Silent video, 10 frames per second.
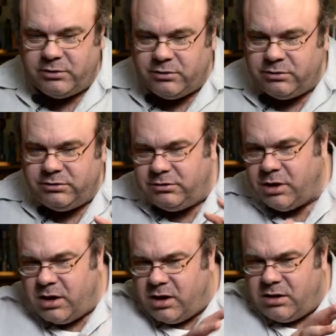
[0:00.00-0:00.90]
good
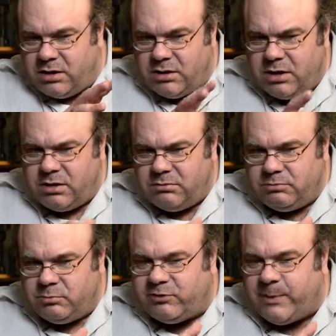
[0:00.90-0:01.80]
uh,
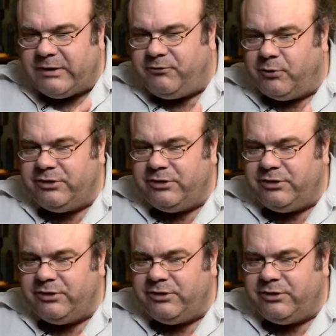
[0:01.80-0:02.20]
respect for